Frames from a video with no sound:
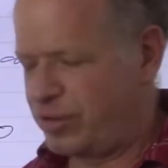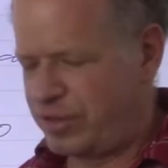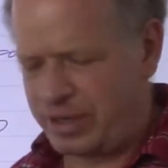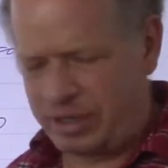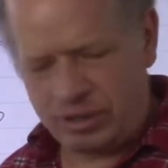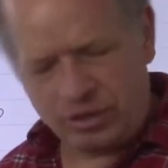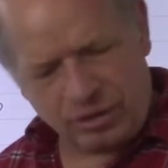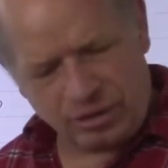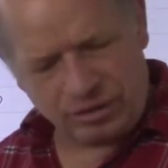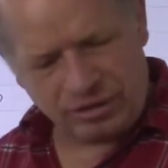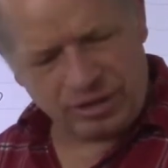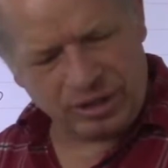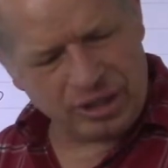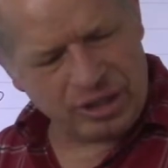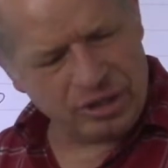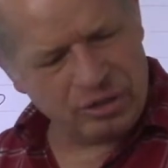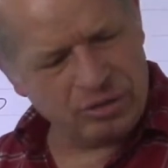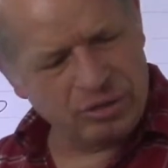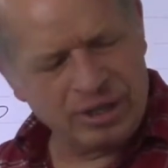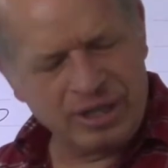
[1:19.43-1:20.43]
Then you
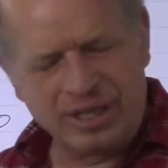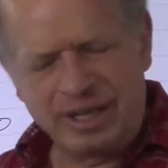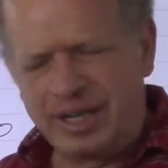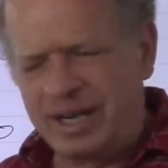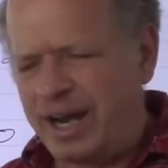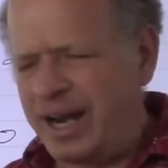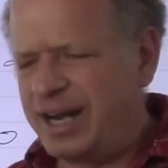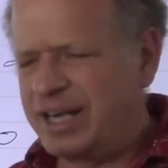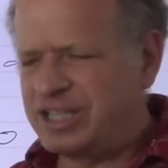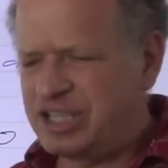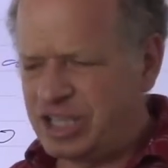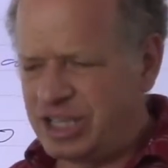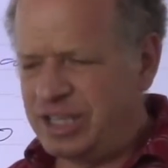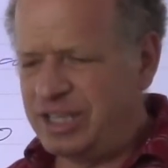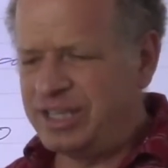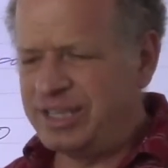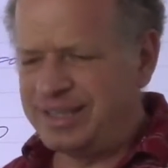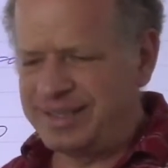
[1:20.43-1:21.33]
continue, actually,